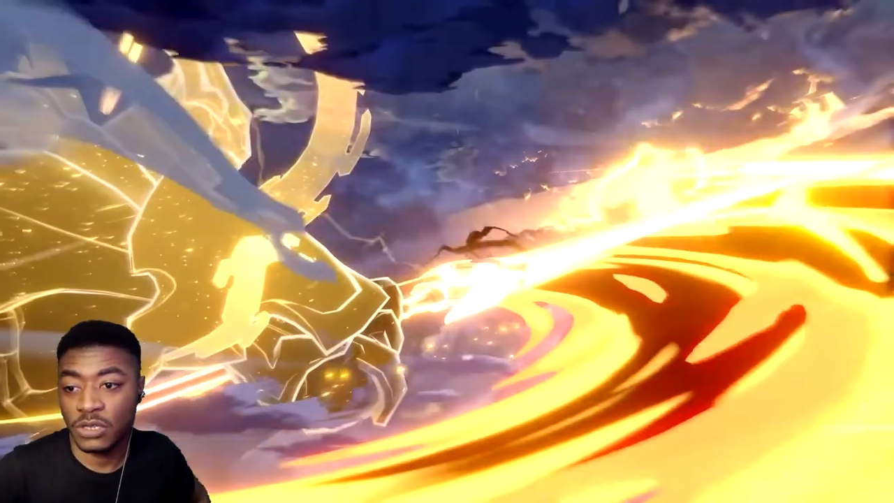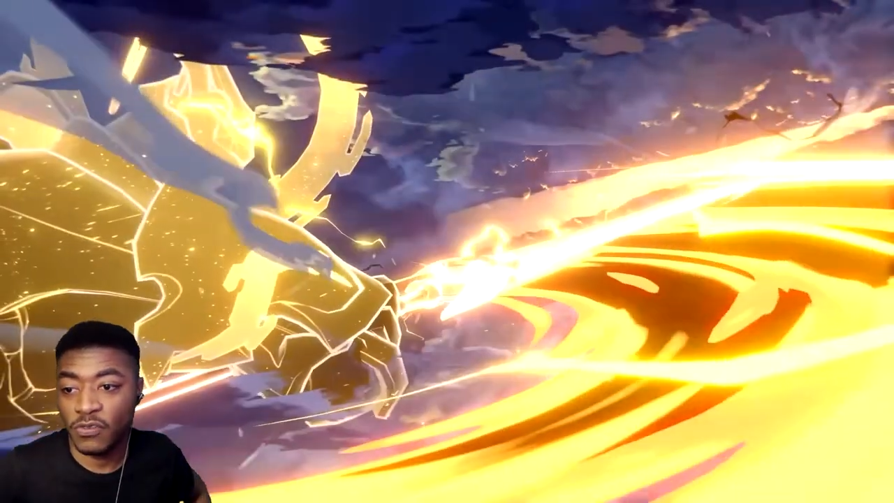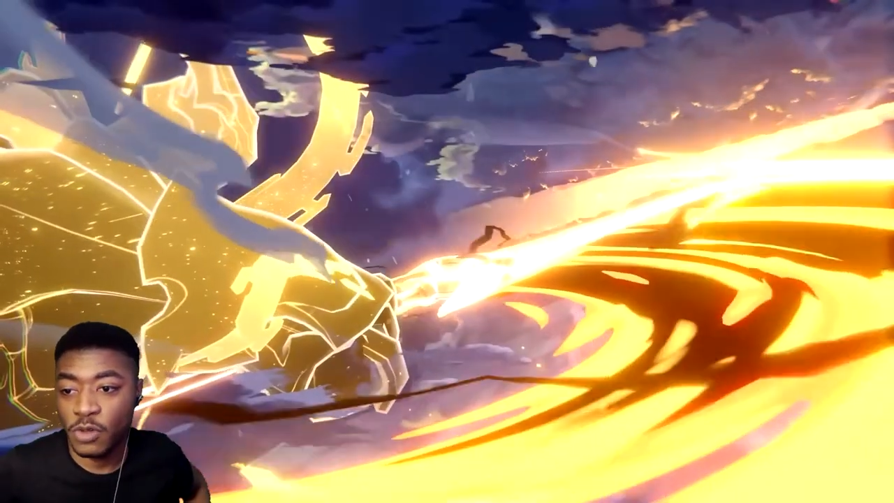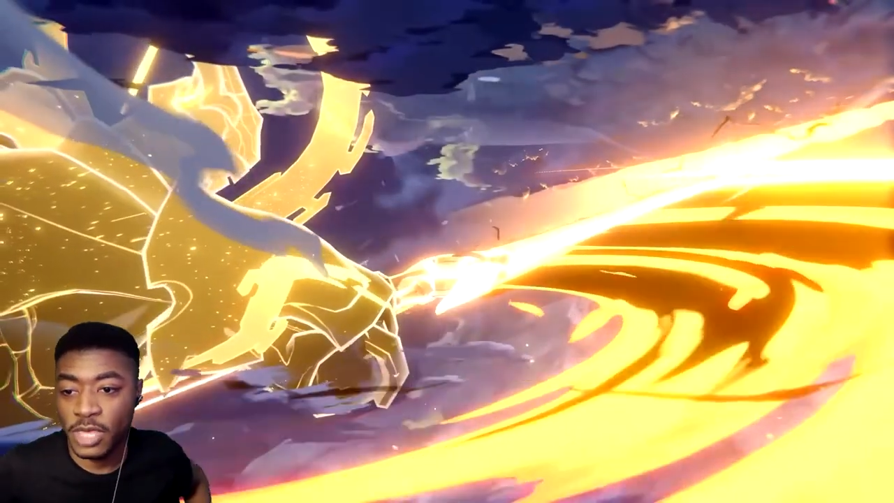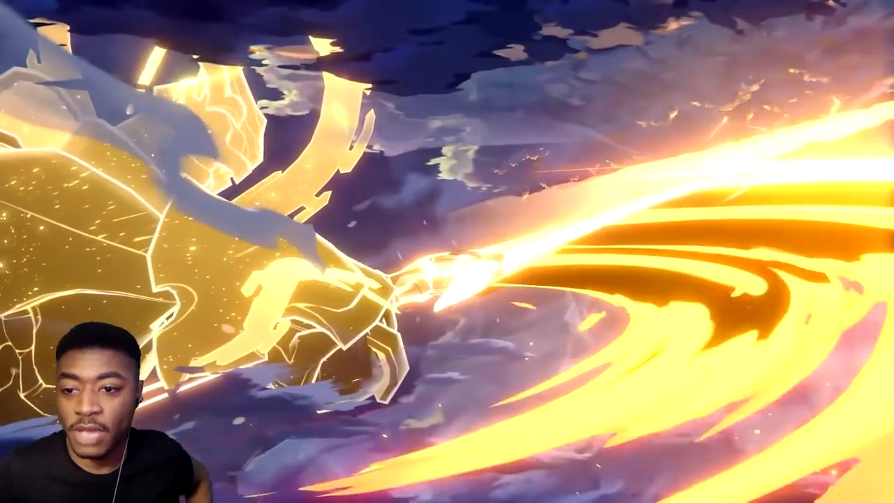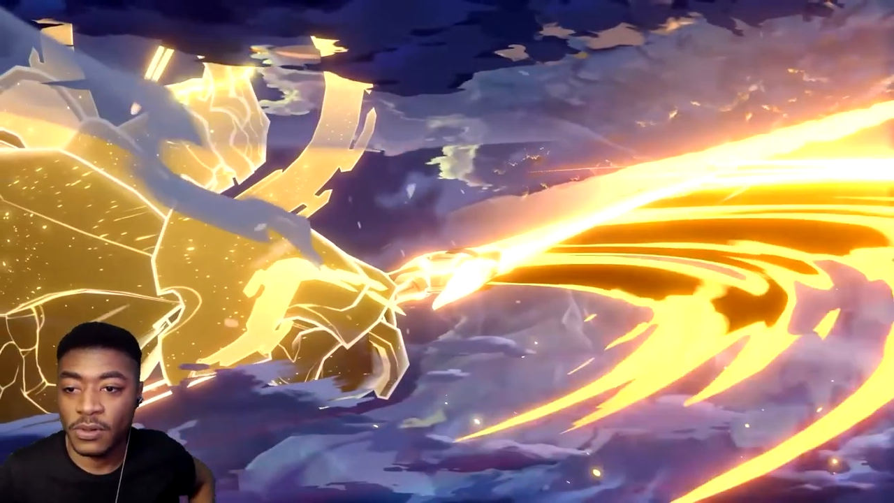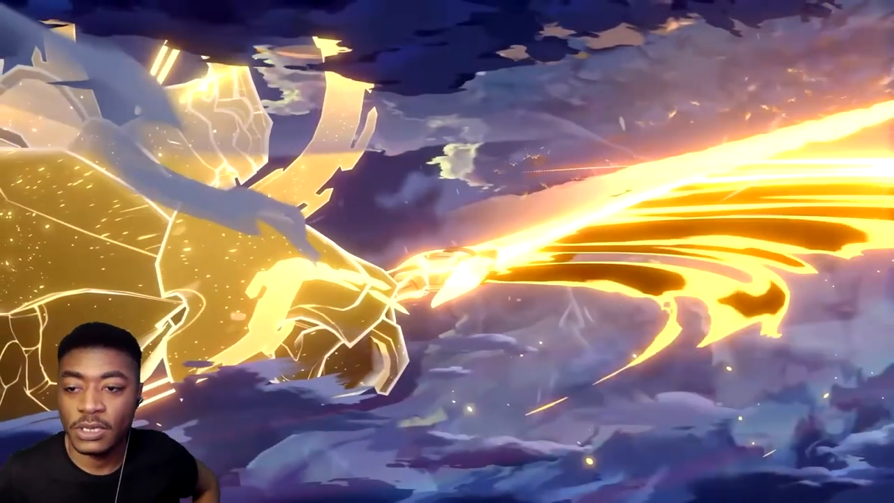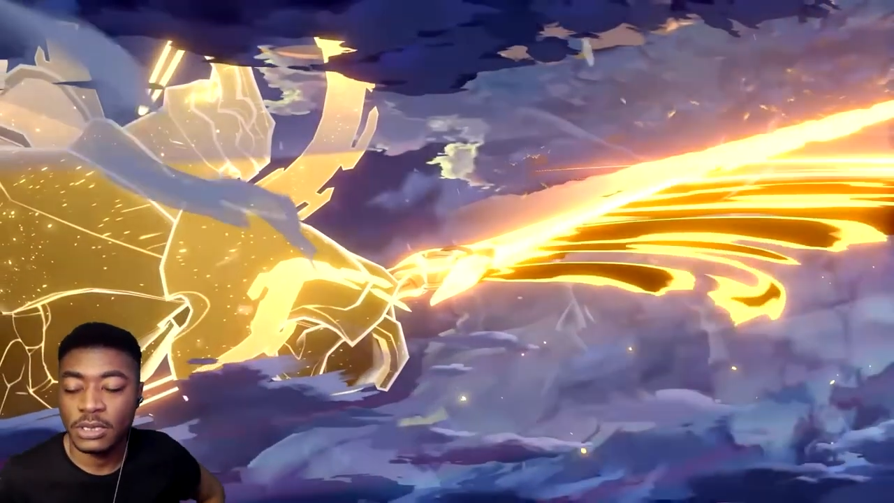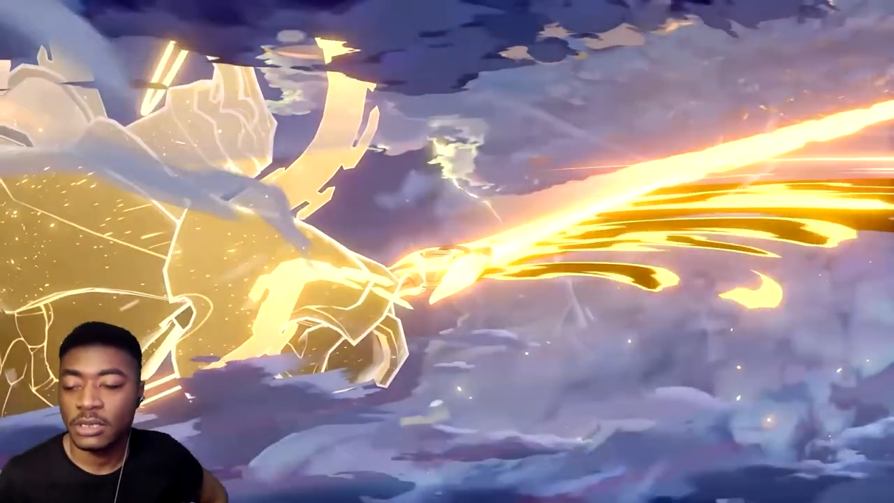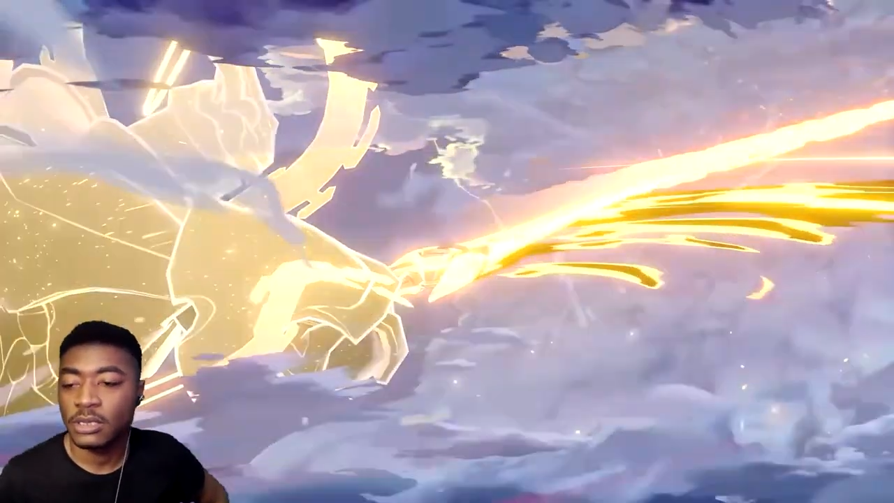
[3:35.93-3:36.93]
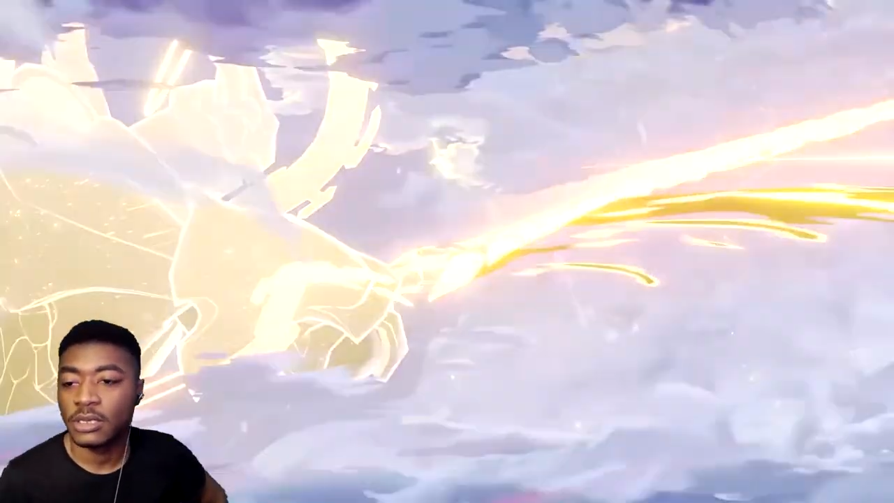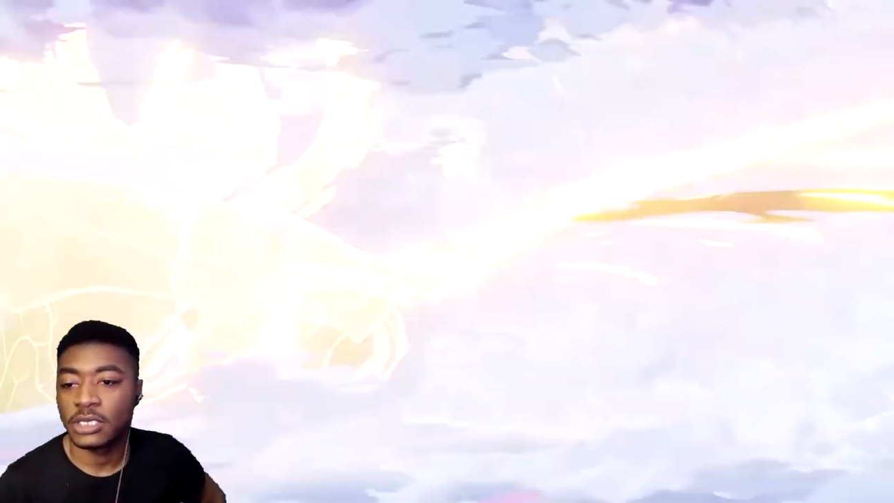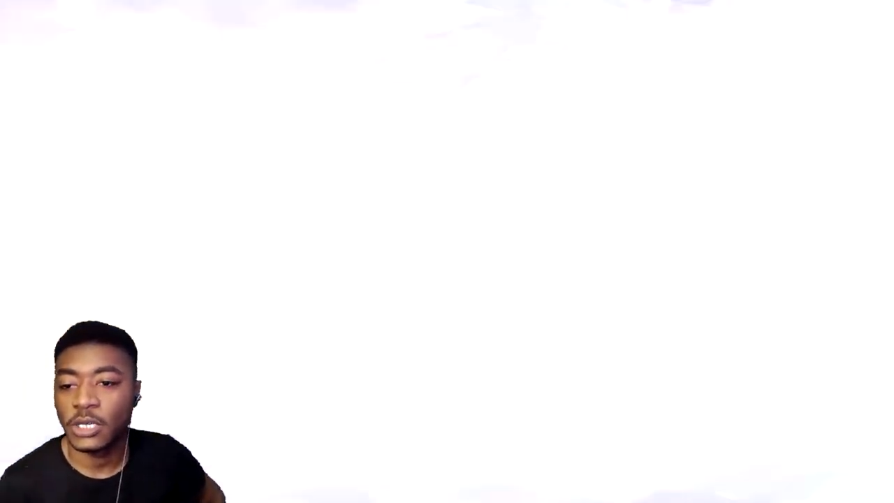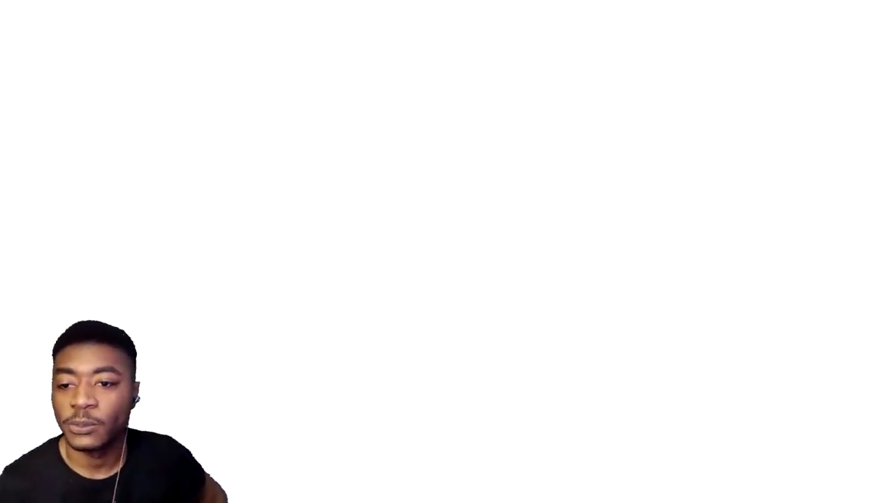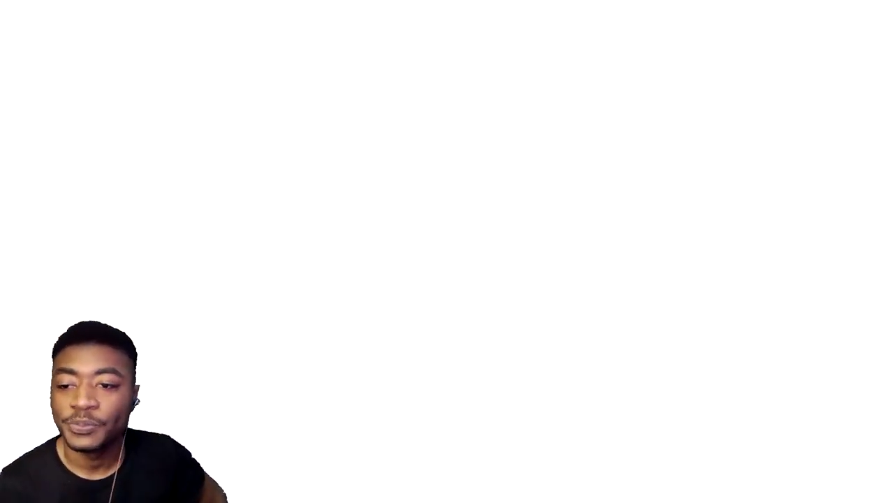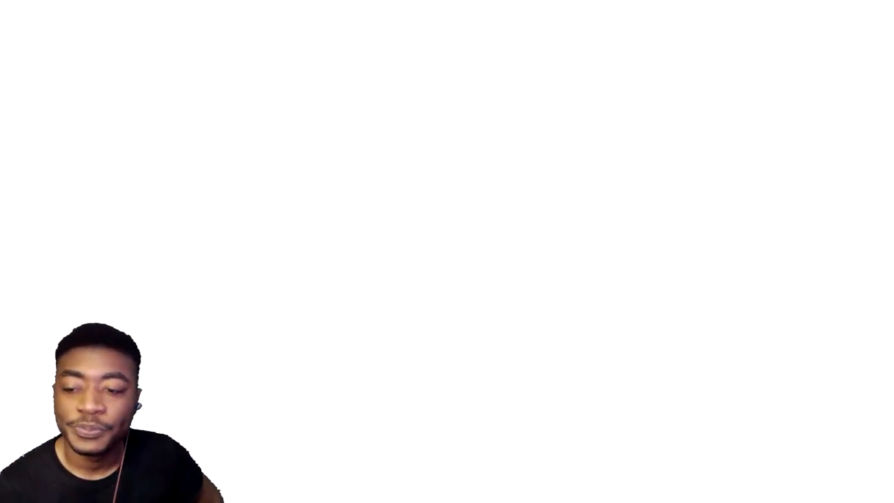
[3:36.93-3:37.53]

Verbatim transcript: are for that reason. So